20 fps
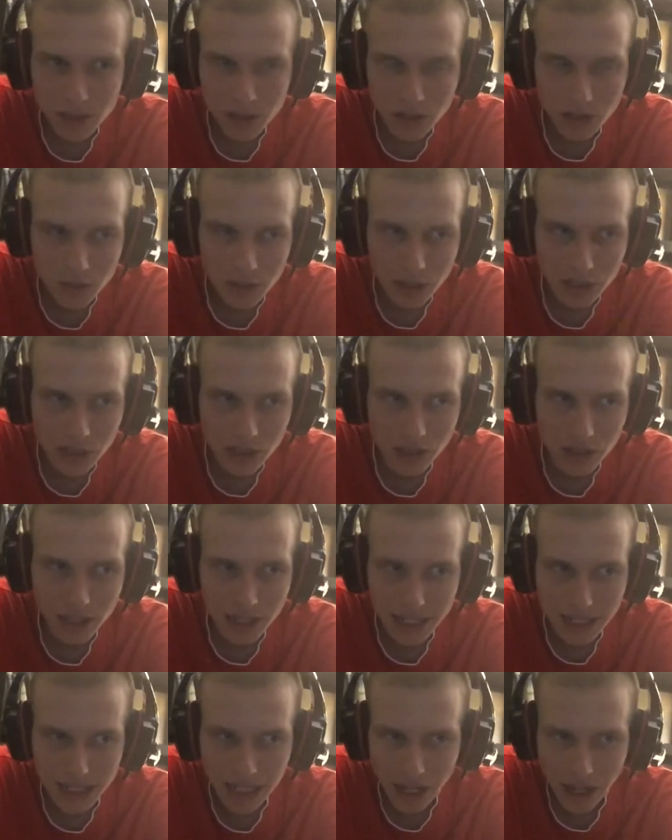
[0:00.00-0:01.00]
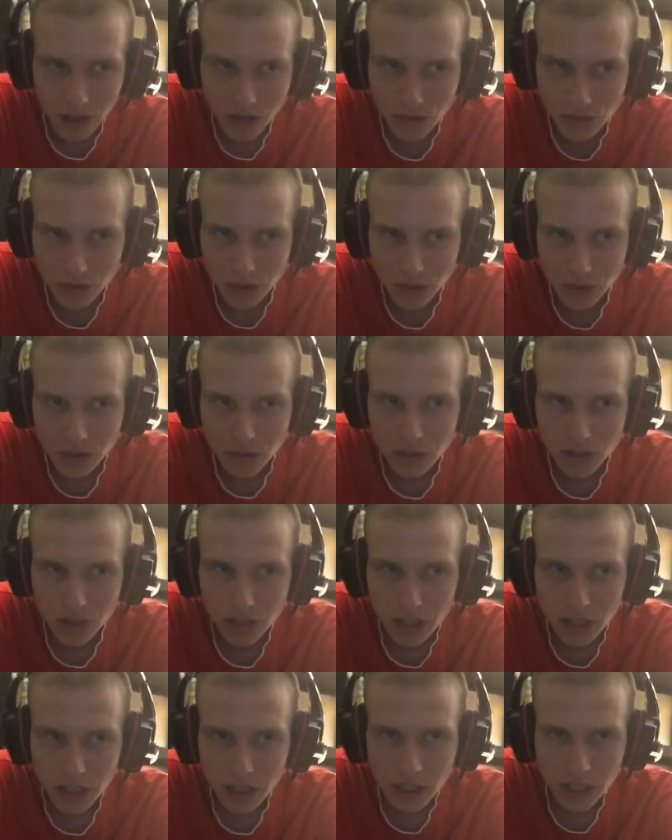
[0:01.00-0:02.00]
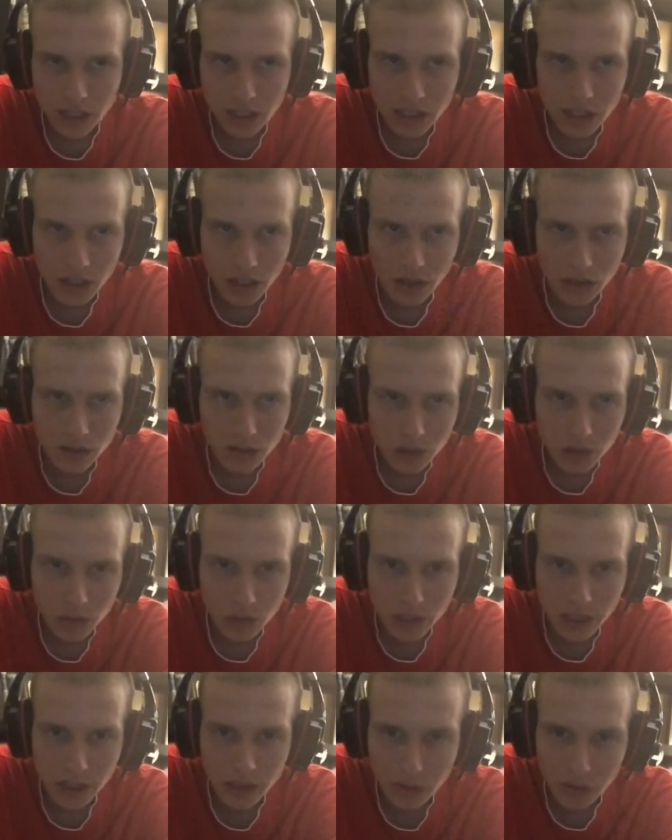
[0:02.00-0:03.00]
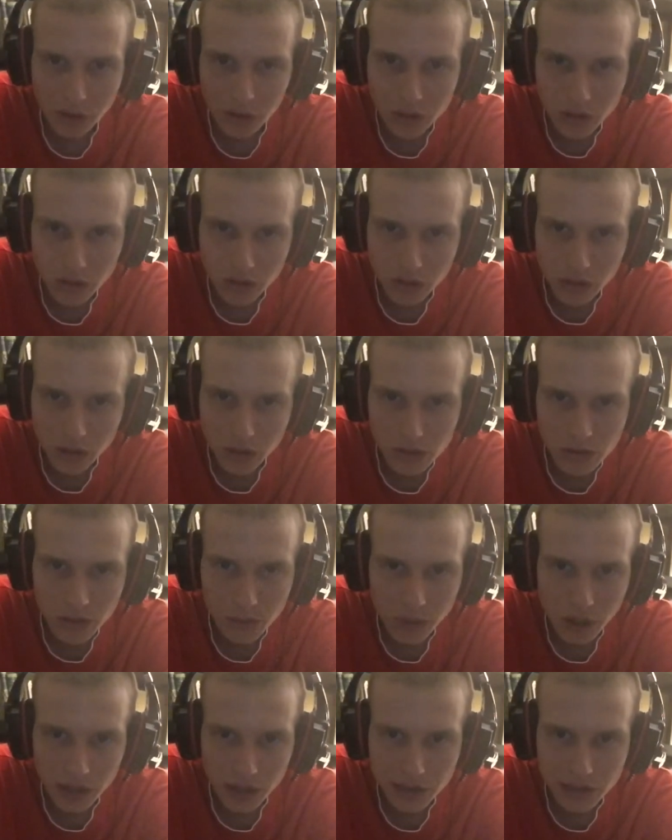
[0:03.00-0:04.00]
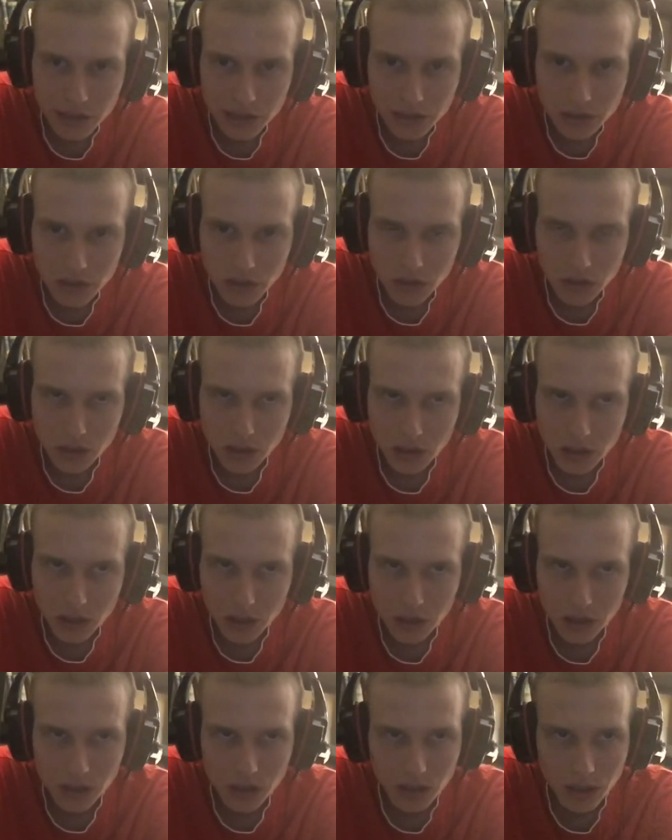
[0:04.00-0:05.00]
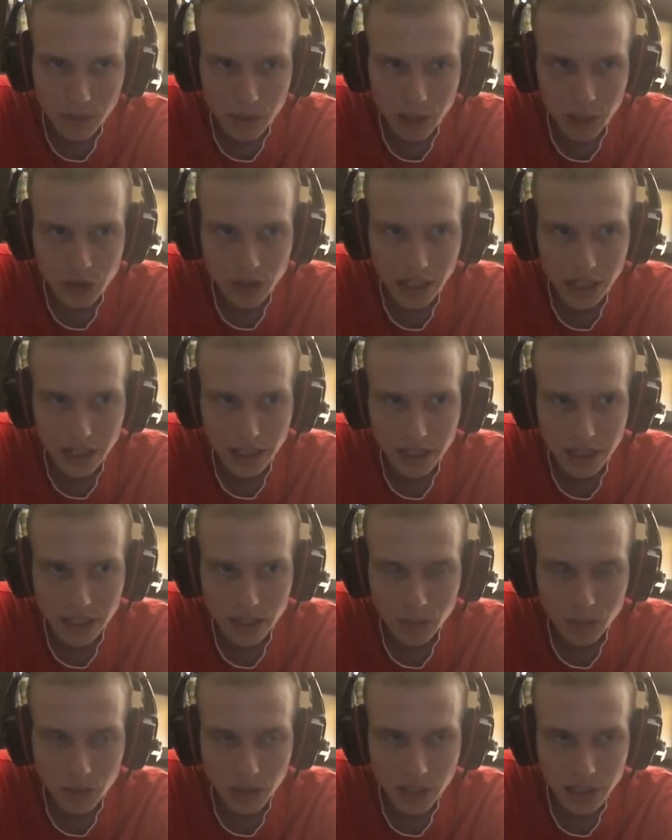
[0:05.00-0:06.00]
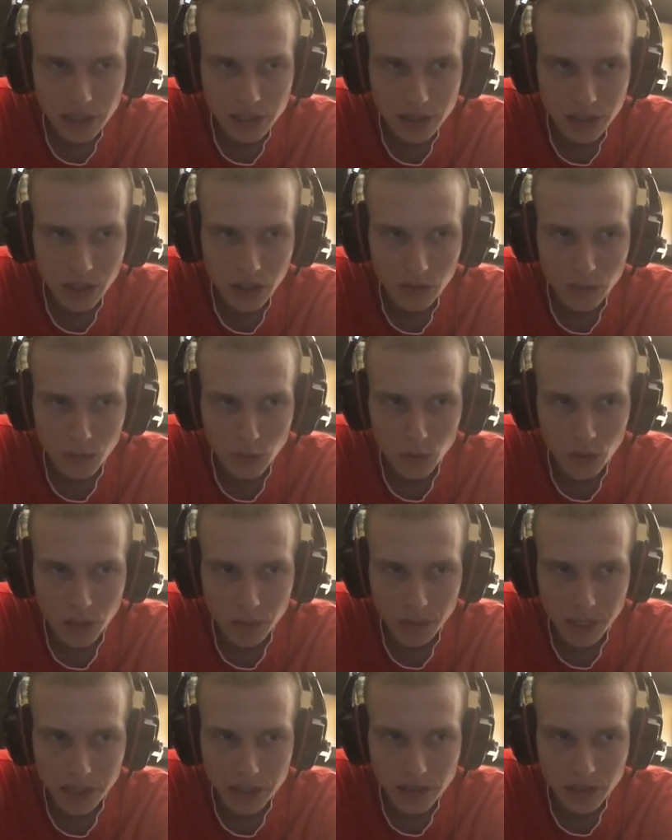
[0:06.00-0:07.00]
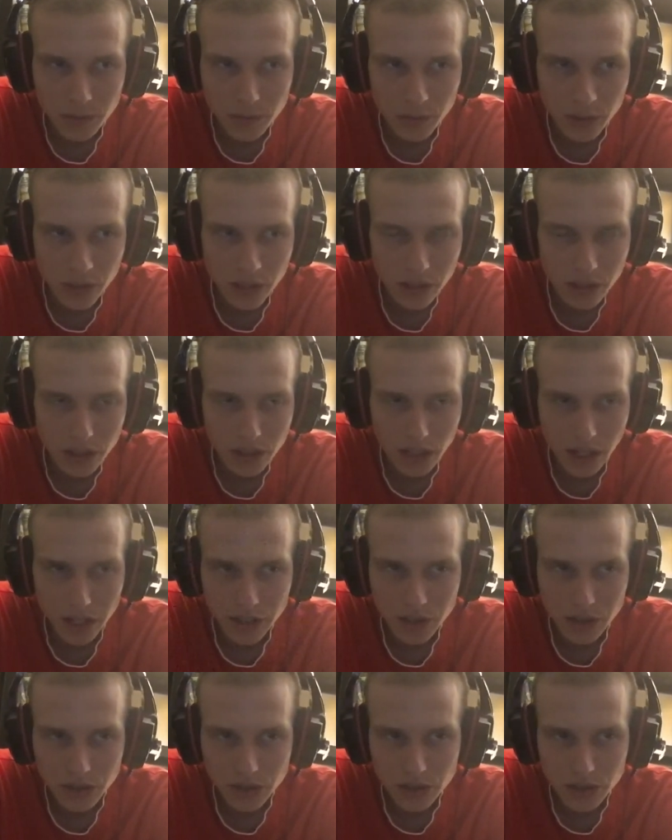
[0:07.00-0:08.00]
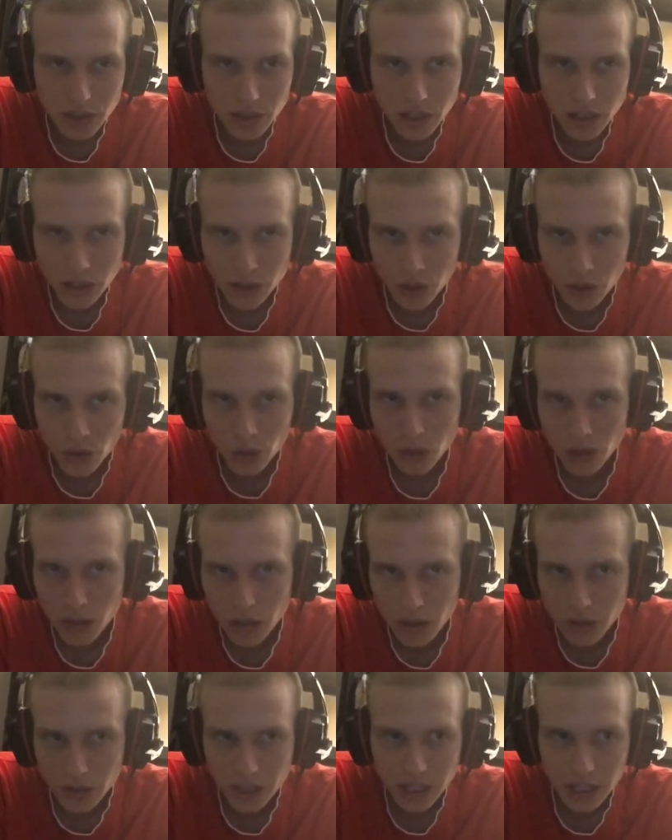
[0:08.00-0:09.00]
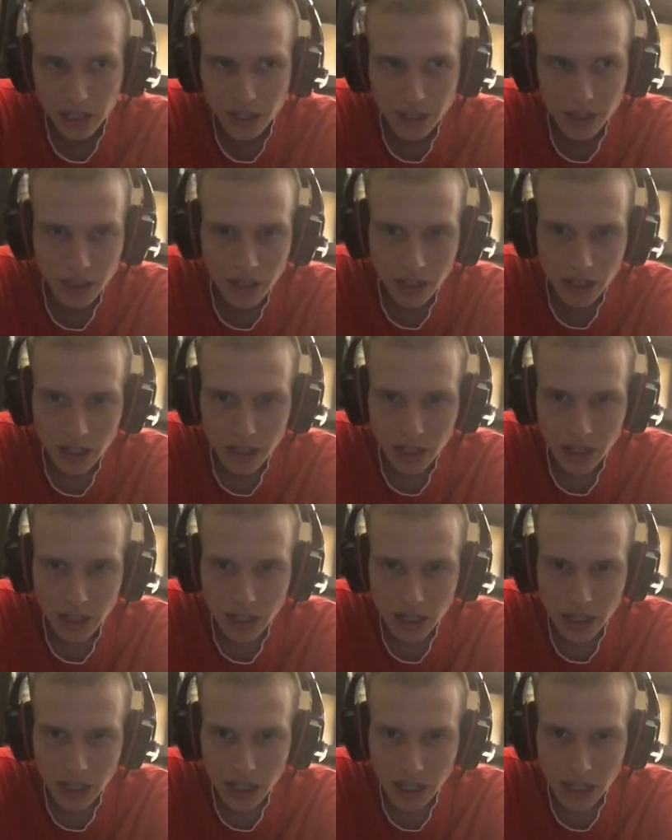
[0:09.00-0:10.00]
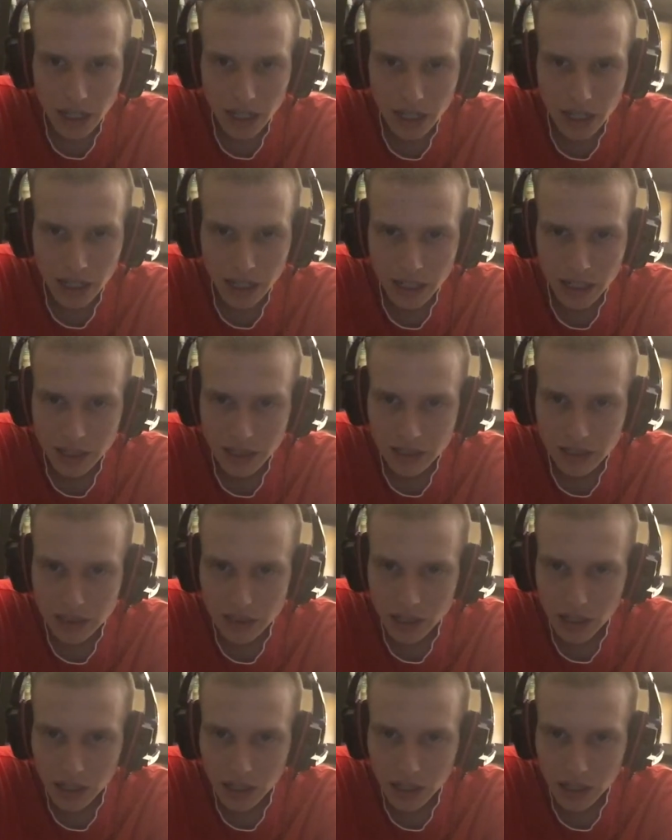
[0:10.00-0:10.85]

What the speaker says: could be a good hitting outfielder. Young, 23 years old, goes to Boston, so could be trying to take the place of Mookie Betts, someone that the Dodgers no longer need. And then it's